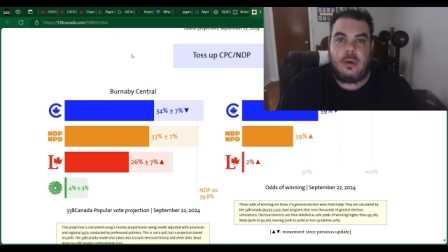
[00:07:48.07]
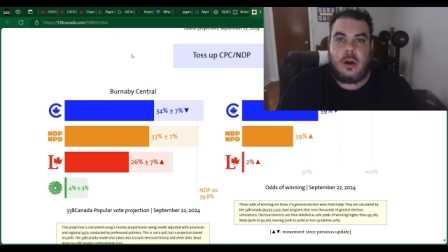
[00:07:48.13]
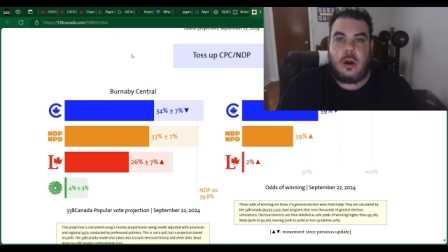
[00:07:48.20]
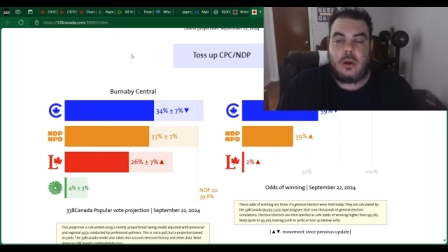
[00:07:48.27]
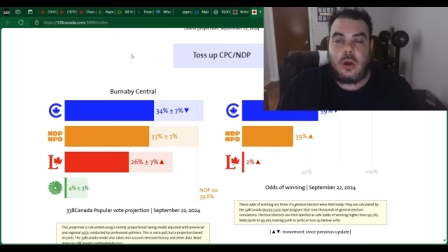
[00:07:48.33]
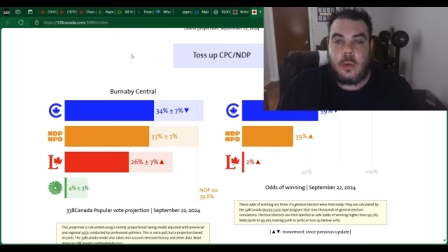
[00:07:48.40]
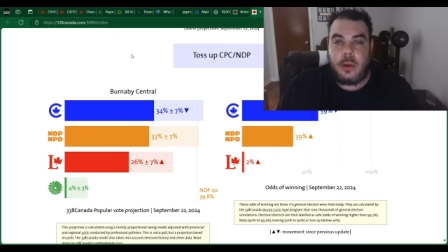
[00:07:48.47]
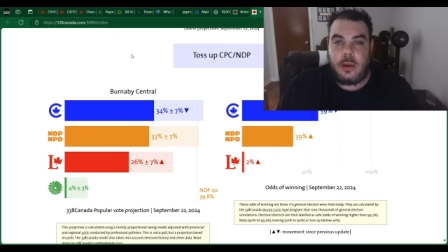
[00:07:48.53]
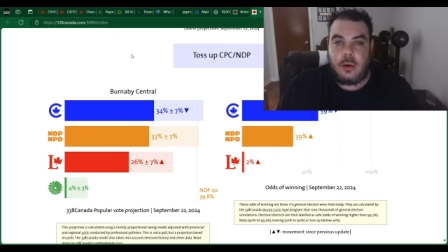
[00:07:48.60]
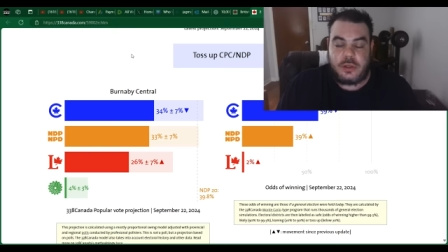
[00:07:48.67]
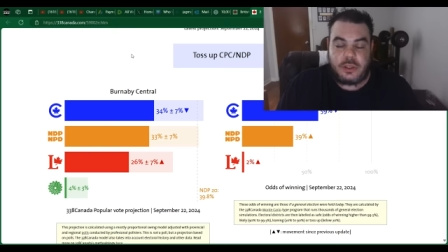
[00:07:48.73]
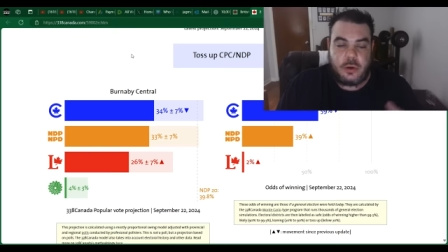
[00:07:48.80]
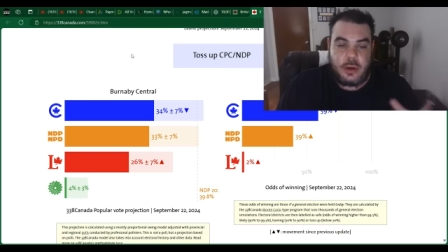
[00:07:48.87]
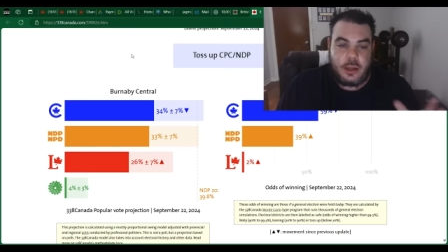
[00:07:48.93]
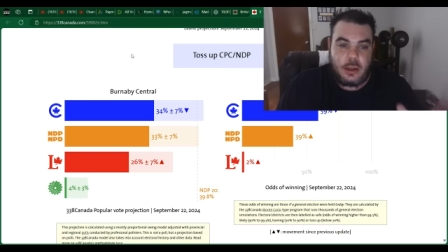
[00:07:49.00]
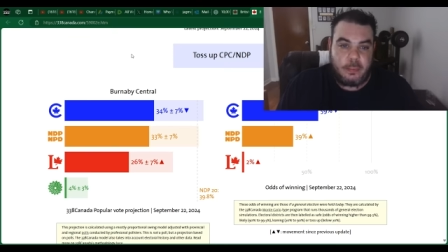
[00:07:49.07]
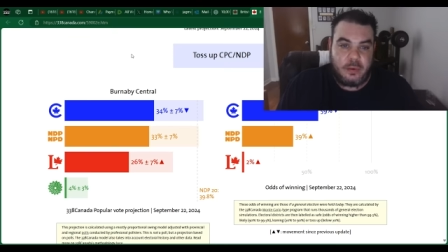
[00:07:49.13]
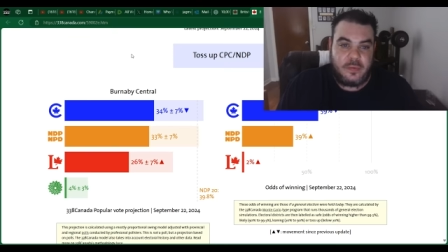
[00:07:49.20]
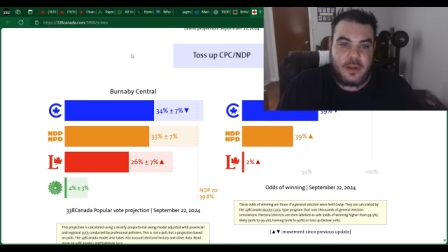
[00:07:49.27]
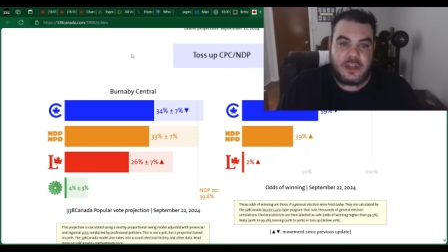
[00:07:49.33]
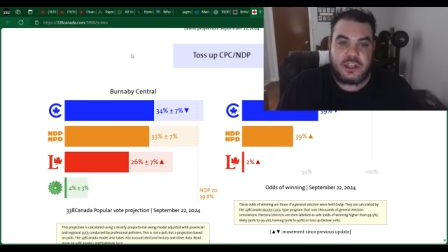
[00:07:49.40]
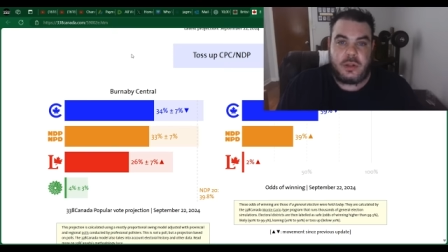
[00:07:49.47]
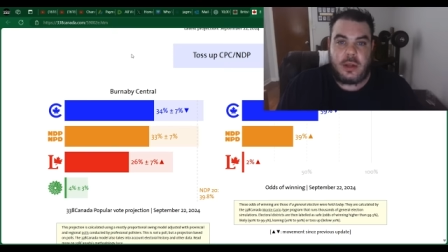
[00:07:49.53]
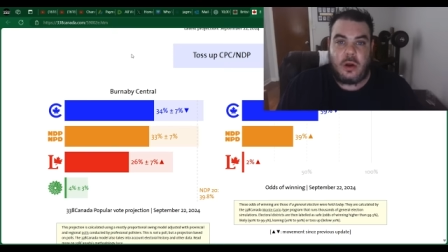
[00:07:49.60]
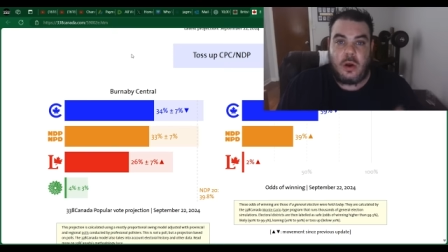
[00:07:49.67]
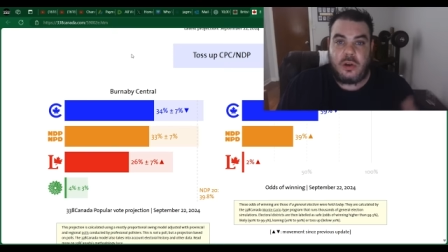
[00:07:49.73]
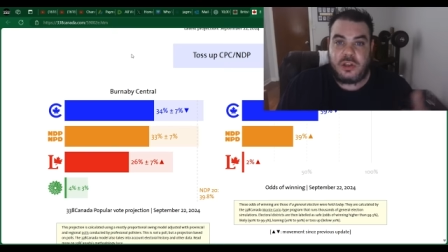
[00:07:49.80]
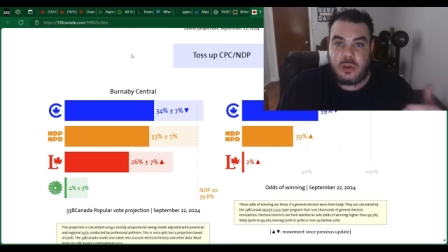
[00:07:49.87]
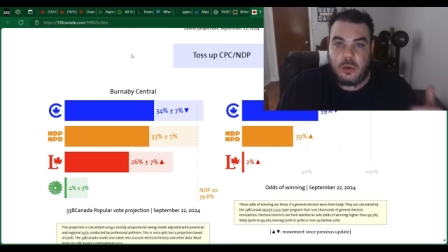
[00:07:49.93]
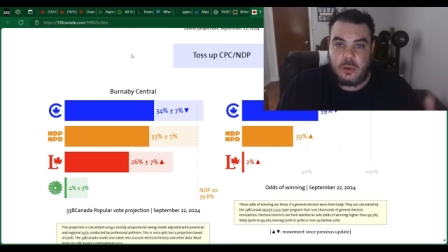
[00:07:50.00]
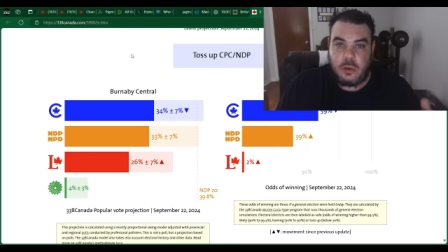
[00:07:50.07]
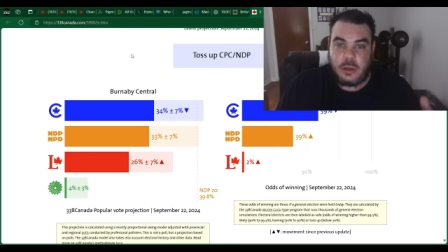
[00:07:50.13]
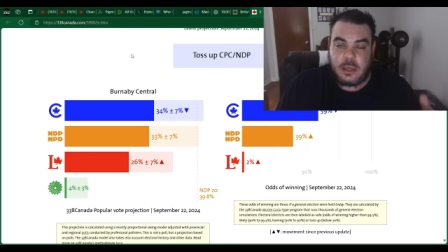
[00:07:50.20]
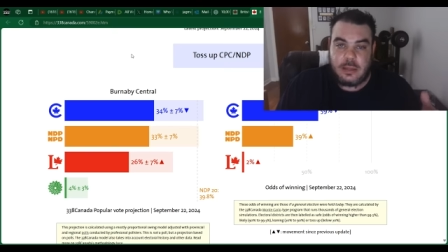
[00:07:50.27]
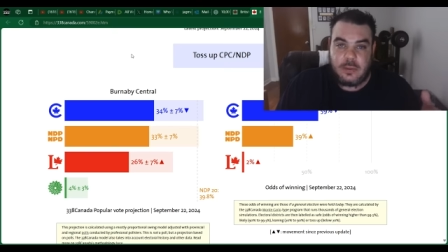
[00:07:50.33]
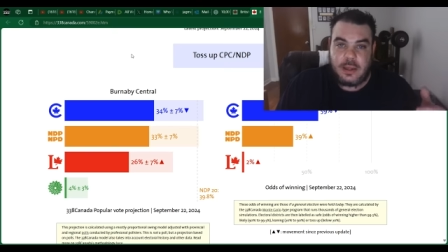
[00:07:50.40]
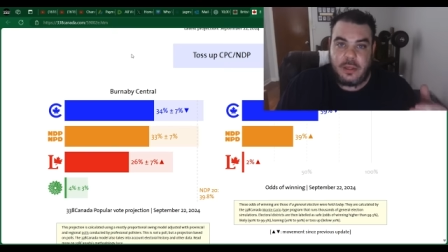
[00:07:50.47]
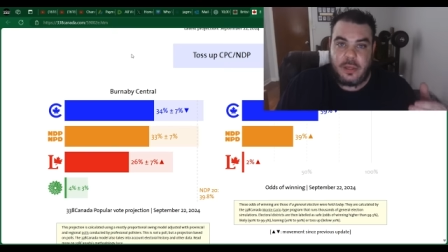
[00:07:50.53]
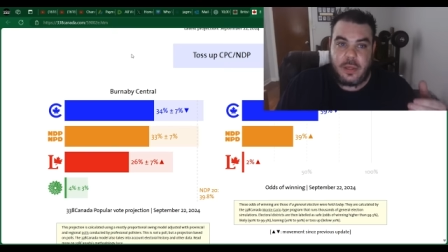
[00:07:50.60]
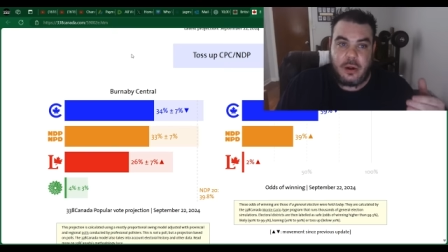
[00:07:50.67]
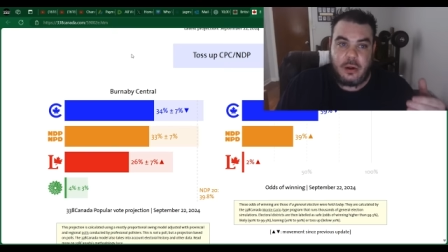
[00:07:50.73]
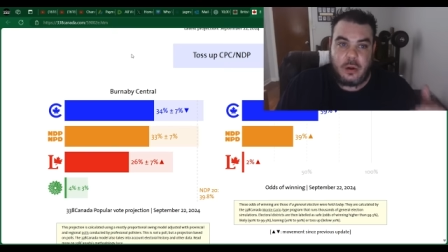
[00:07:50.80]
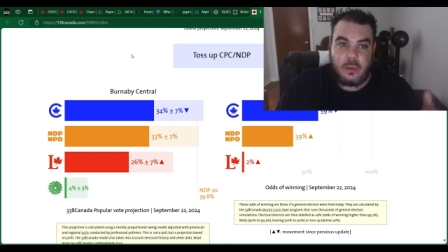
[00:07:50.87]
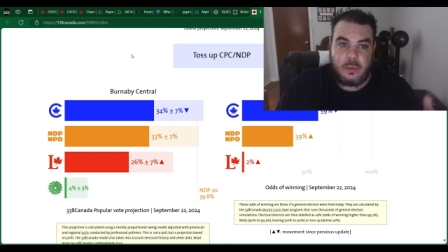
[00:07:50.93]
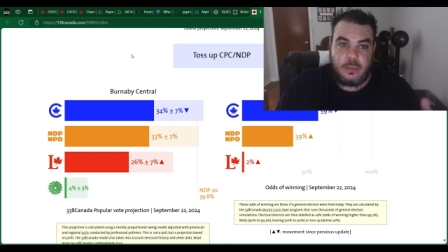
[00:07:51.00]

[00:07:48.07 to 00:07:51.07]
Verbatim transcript: are going or sorry uh, provincially are also looking like they're